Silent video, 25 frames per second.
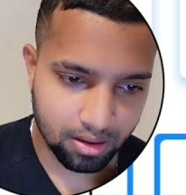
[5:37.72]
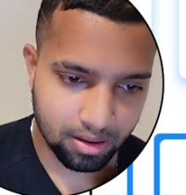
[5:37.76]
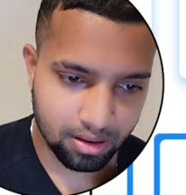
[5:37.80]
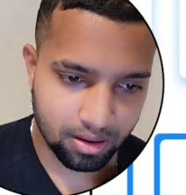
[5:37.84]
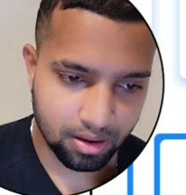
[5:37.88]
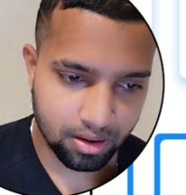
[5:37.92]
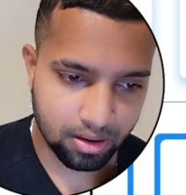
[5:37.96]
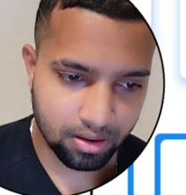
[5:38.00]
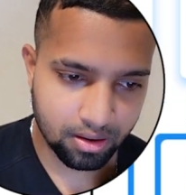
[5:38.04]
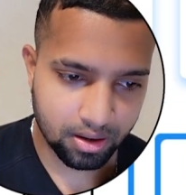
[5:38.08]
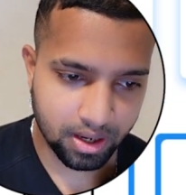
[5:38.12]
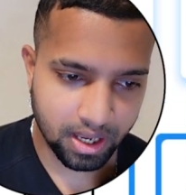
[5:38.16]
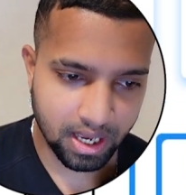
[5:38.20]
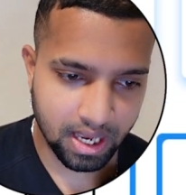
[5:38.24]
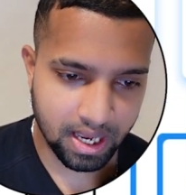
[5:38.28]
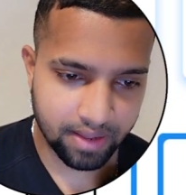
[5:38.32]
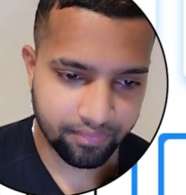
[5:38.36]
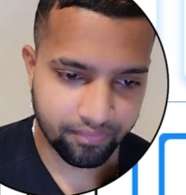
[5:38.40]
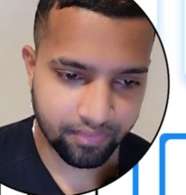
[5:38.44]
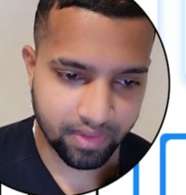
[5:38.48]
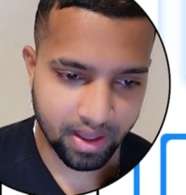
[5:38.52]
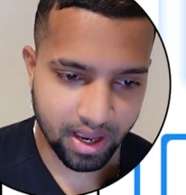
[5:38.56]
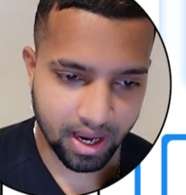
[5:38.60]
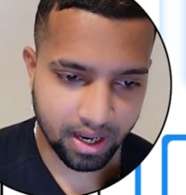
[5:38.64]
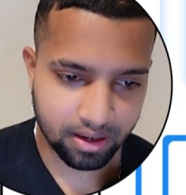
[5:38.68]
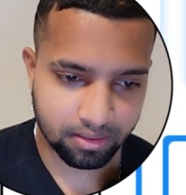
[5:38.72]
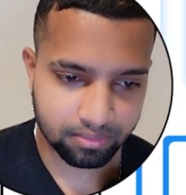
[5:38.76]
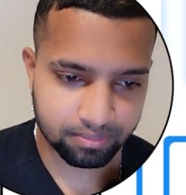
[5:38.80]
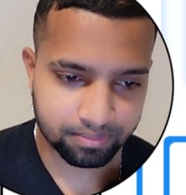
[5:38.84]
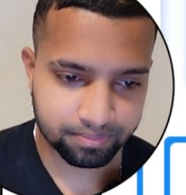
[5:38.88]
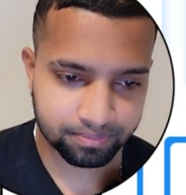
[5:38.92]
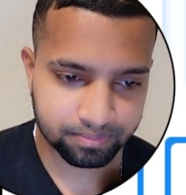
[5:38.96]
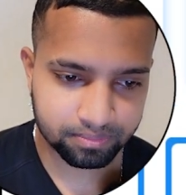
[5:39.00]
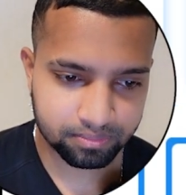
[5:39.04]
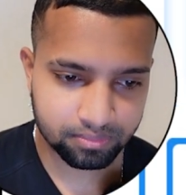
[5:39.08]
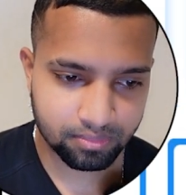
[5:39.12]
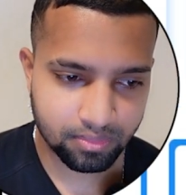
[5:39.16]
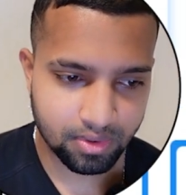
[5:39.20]
Look at that.
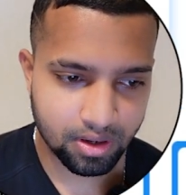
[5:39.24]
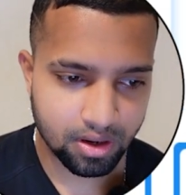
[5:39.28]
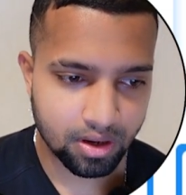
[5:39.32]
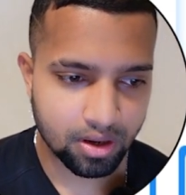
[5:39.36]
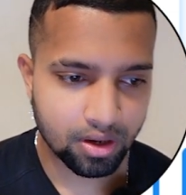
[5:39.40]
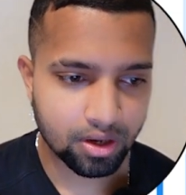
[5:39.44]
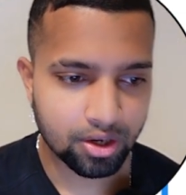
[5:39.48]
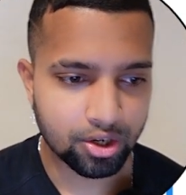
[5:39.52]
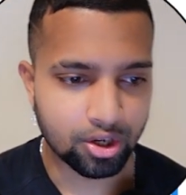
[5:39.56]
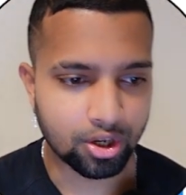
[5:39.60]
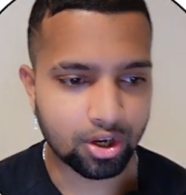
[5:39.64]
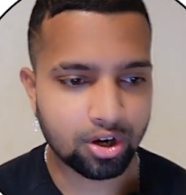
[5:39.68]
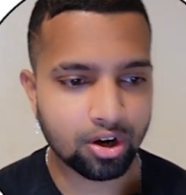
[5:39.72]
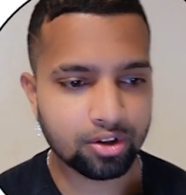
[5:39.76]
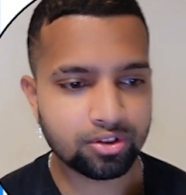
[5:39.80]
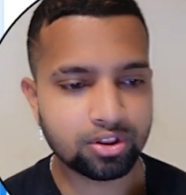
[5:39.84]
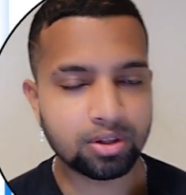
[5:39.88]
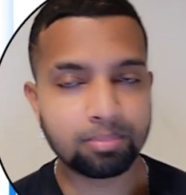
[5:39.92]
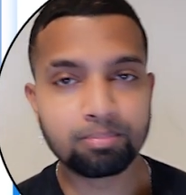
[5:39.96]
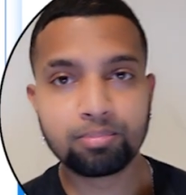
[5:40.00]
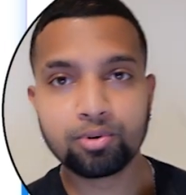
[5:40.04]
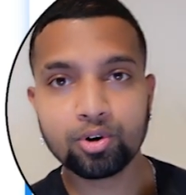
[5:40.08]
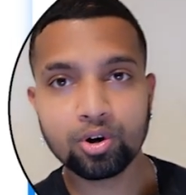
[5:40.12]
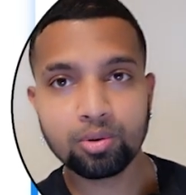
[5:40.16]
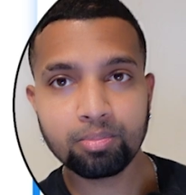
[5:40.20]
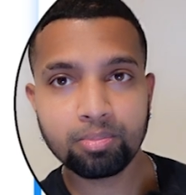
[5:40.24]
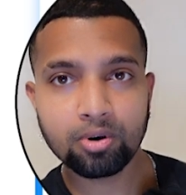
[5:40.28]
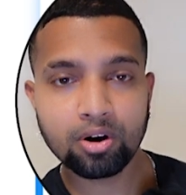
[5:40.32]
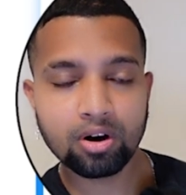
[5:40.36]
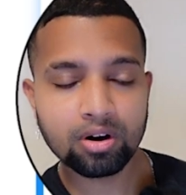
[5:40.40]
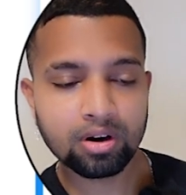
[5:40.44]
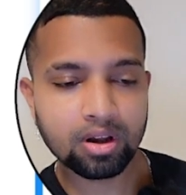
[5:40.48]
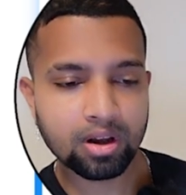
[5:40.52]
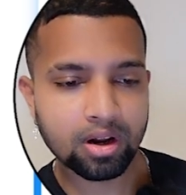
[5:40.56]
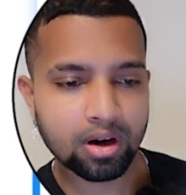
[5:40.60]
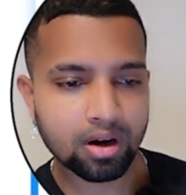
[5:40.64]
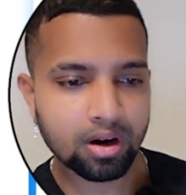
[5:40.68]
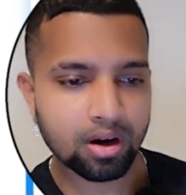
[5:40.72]
You got the blue
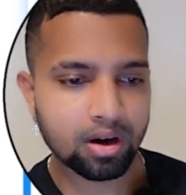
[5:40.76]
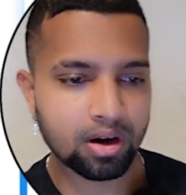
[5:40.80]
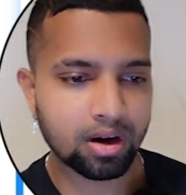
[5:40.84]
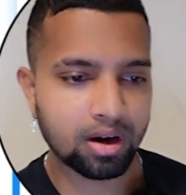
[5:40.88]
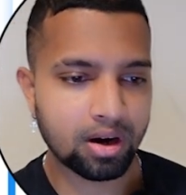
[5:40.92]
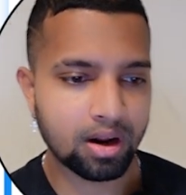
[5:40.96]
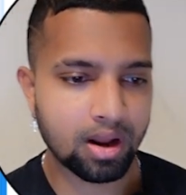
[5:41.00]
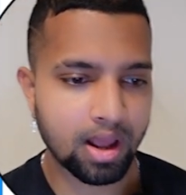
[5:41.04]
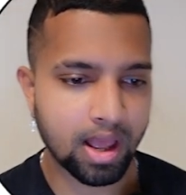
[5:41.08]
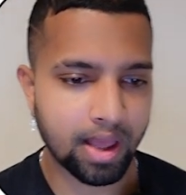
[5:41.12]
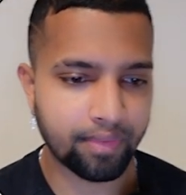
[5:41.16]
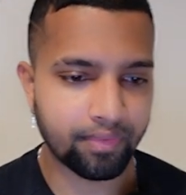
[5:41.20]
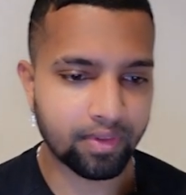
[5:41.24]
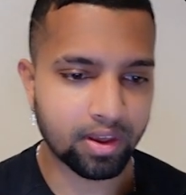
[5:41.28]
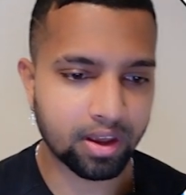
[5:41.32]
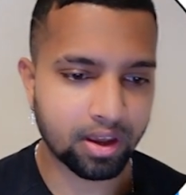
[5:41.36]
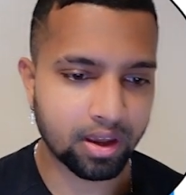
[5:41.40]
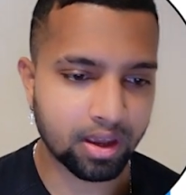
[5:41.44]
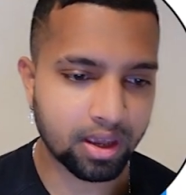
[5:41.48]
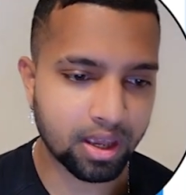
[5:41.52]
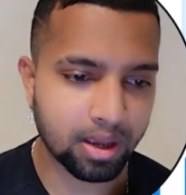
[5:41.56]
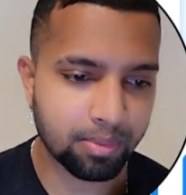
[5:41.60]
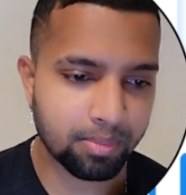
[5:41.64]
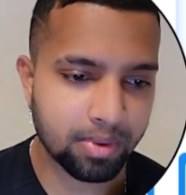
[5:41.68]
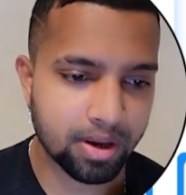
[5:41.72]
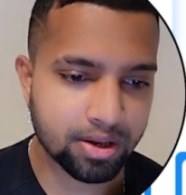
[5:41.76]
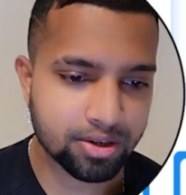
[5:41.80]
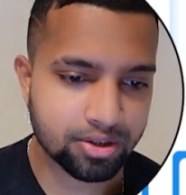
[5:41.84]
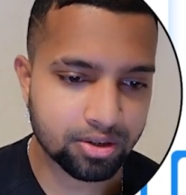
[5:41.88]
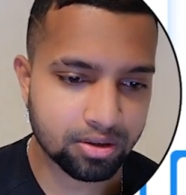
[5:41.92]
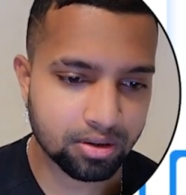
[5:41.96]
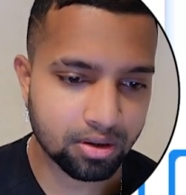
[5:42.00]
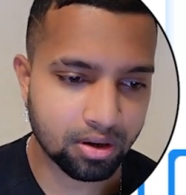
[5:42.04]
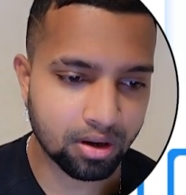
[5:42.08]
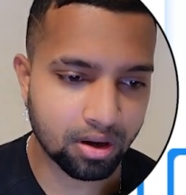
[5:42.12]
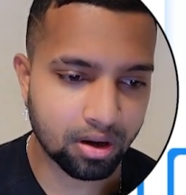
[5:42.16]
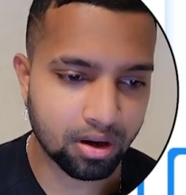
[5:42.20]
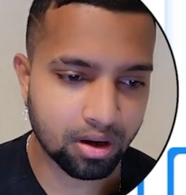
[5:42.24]
border, and the
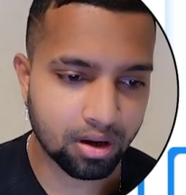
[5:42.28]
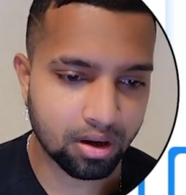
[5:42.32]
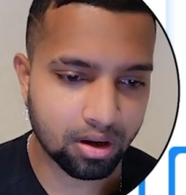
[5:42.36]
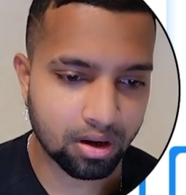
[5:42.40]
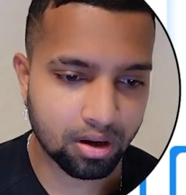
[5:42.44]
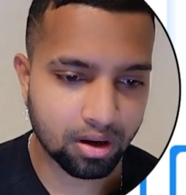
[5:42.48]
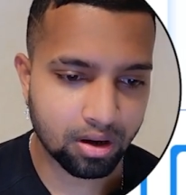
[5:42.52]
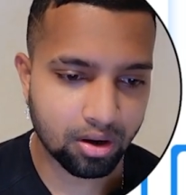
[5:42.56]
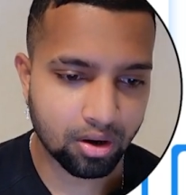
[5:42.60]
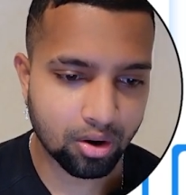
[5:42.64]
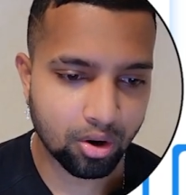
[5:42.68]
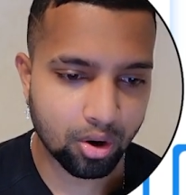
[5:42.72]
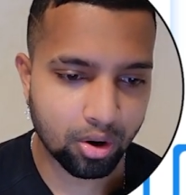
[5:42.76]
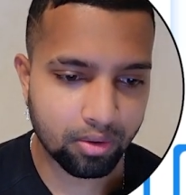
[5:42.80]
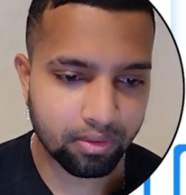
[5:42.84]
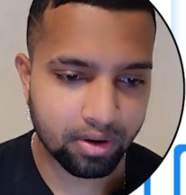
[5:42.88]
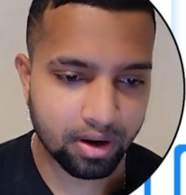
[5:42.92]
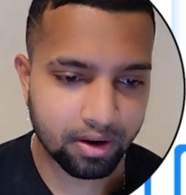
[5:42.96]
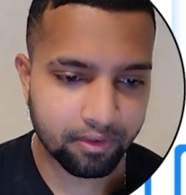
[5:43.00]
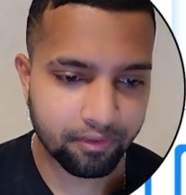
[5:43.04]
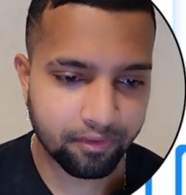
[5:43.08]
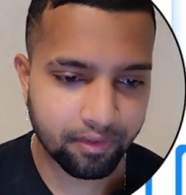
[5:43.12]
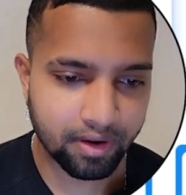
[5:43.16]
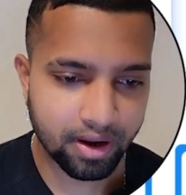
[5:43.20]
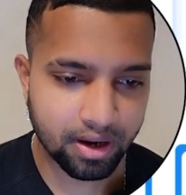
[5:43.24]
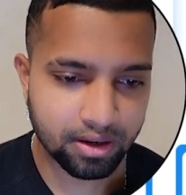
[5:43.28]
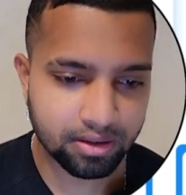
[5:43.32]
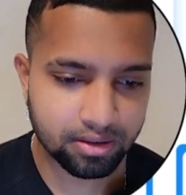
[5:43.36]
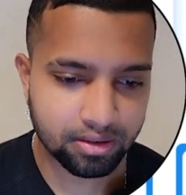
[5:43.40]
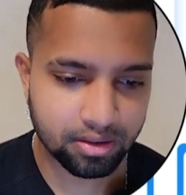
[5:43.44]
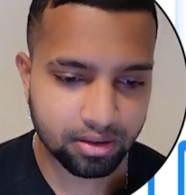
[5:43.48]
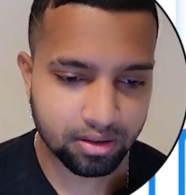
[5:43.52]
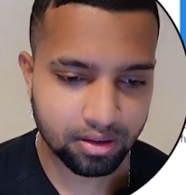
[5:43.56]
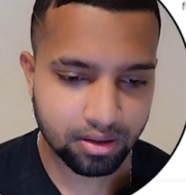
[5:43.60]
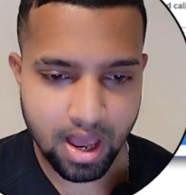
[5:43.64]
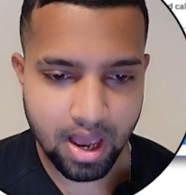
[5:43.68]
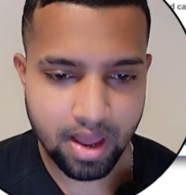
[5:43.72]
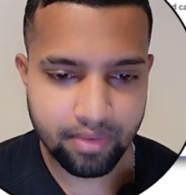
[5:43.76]
image hover
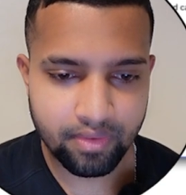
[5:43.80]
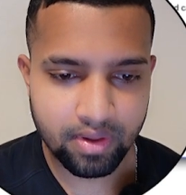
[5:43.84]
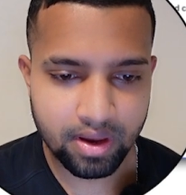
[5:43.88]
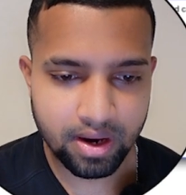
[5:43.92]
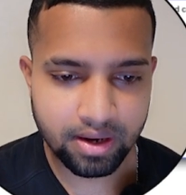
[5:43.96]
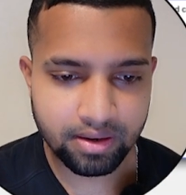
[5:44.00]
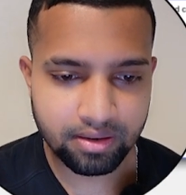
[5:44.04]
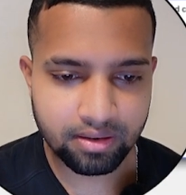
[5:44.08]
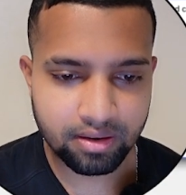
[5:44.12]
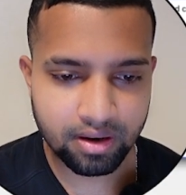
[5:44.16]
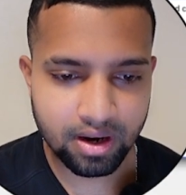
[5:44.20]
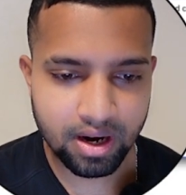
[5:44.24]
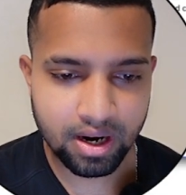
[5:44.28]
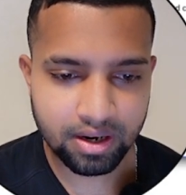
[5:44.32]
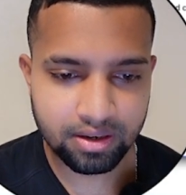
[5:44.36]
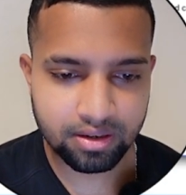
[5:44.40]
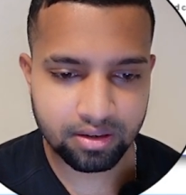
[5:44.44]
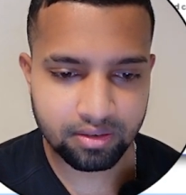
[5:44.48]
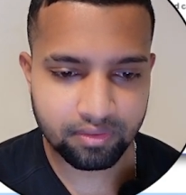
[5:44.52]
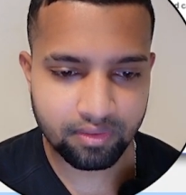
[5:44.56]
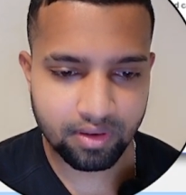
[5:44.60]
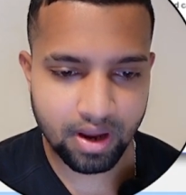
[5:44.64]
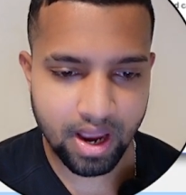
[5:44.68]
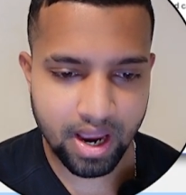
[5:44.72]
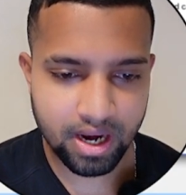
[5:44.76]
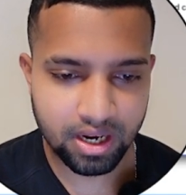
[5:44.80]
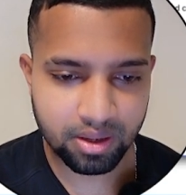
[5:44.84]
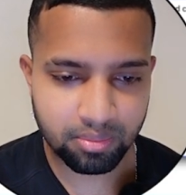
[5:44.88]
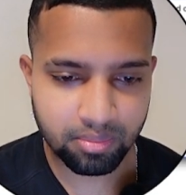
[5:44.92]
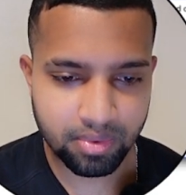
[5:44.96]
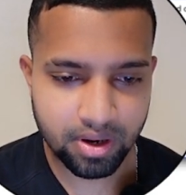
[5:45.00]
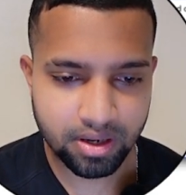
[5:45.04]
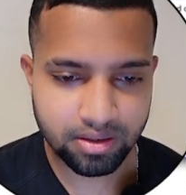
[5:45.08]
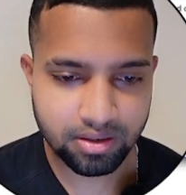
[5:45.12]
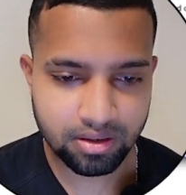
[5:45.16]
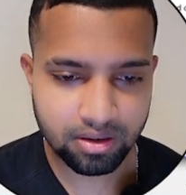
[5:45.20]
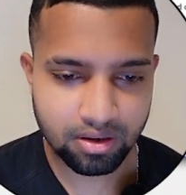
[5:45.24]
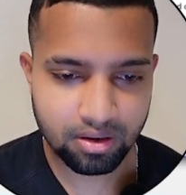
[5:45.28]
effect, and the interactive
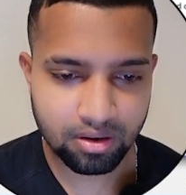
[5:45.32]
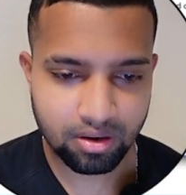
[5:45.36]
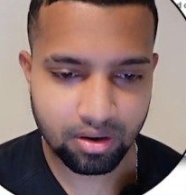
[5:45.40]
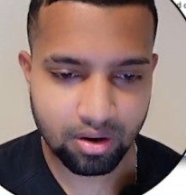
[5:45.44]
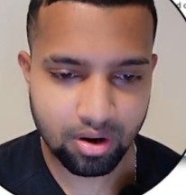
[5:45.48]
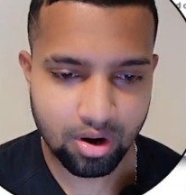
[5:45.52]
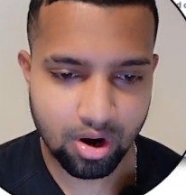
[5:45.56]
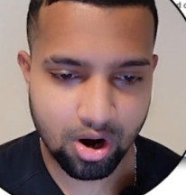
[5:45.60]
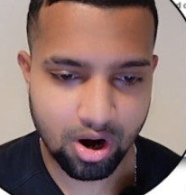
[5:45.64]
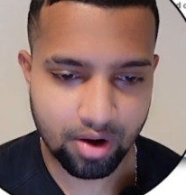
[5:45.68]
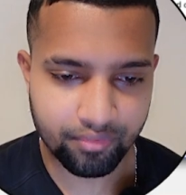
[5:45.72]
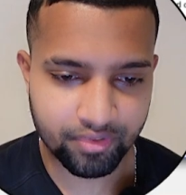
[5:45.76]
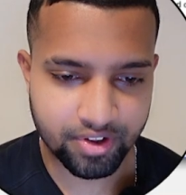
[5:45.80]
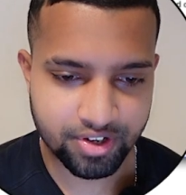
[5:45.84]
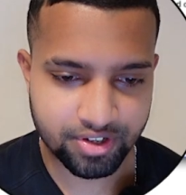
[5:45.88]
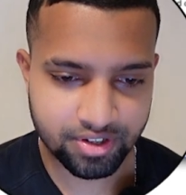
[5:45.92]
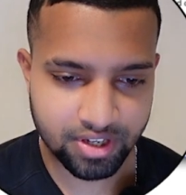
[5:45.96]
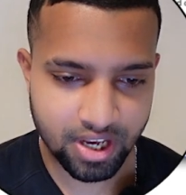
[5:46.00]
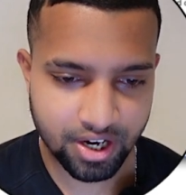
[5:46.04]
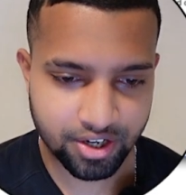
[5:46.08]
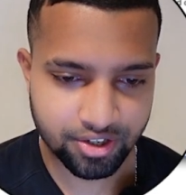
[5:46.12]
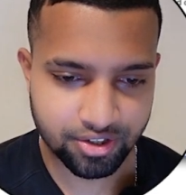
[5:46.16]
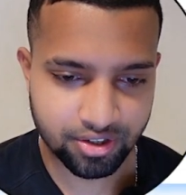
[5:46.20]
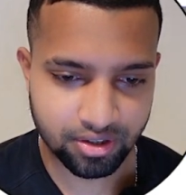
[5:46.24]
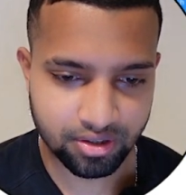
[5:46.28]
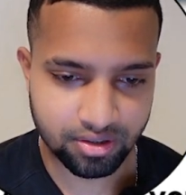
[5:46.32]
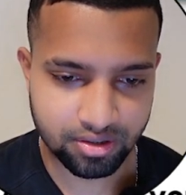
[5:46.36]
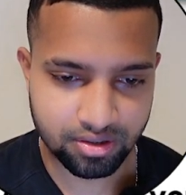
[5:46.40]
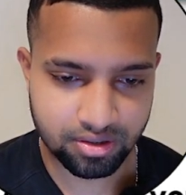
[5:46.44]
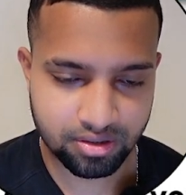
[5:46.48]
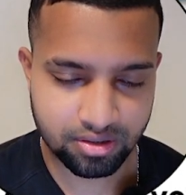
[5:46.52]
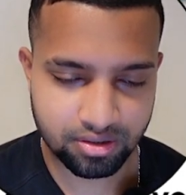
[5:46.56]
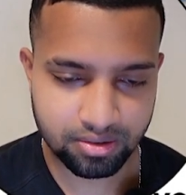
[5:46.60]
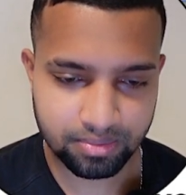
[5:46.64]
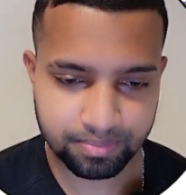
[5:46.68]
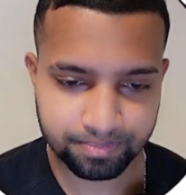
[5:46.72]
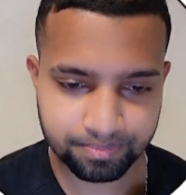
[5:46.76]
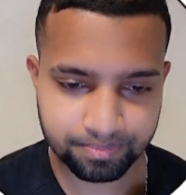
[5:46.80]
animation on the sections.